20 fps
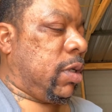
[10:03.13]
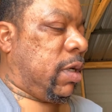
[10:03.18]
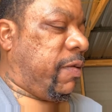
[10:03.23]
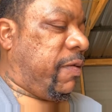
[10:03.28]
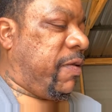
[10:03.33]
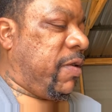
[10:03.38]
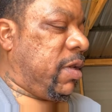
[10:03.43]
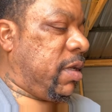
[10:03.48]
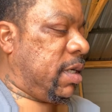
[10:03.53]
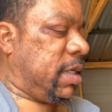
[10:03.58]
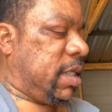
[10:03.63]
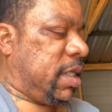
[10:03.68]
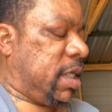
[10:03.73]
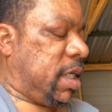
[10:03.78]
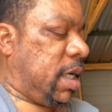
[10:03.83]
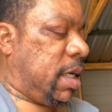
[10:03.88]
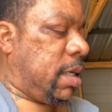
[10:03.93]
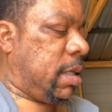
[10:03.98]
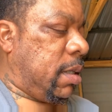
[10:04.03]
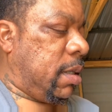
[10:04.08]
is full of
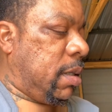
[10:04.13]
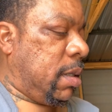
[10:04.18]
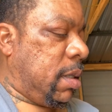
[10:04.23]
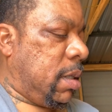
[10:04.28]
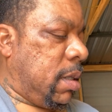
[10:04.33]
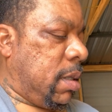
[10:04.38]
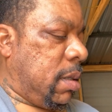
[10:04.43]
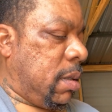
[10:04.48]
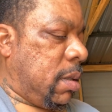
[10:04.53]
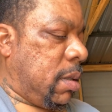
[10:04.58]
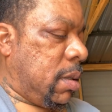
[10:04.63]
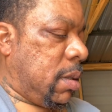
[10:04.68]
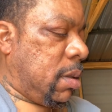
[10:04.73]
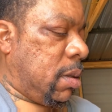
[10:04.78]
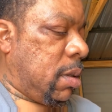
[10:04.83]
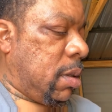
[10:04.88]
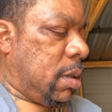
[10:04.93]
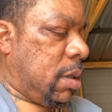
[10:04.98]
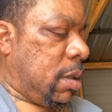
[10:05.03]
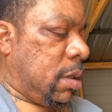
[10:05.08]
shit.
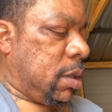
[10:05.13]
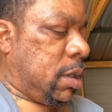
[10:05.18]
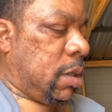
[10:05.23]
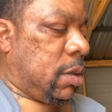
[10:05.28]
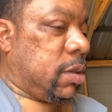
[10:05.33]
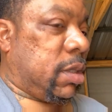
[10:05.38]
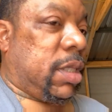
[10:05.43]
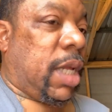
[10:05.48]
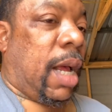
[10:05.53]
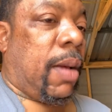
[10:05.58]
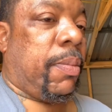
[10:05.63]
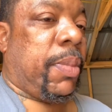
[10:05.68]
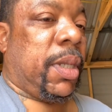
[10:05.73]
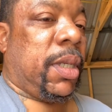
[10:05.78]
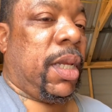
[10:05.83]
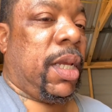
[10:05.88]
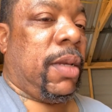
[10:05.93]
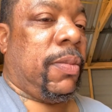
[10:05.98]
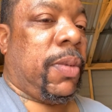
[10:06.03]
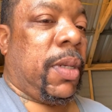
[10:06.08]
So stop
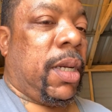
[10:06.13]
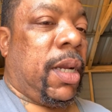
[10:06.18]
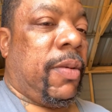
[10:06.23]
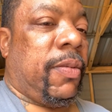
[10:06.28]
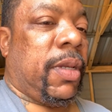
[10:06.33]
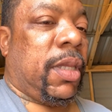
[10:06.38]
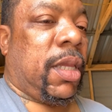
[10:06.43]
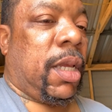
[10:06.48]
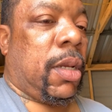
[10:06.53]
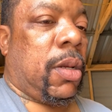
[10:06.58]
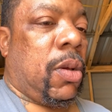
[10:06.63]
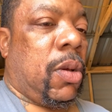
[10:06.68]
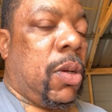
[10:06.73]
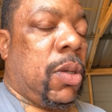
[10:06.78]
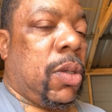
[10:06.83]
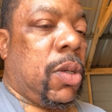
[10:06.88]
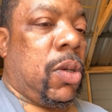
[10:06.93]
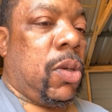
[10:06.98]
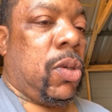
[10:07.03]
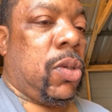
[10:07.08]
believing everything
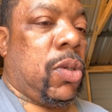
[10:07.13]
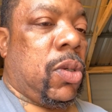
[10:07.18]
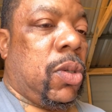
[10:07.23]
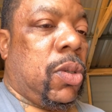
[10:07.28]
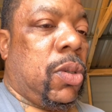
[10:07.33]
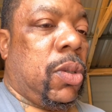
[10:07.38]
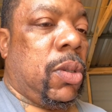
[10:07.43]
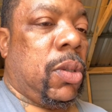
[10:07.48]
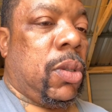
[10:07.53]
on Google.